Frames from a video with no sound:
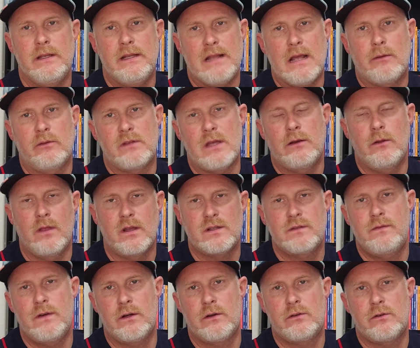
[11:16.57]
and I know
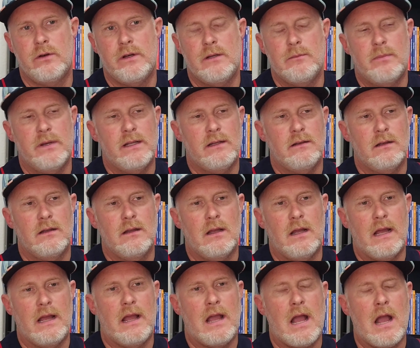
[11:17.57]
that's Fear Street, but
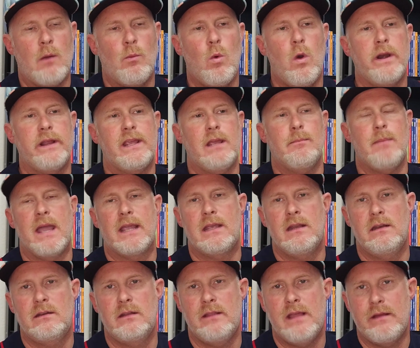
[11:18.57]
I want to get back into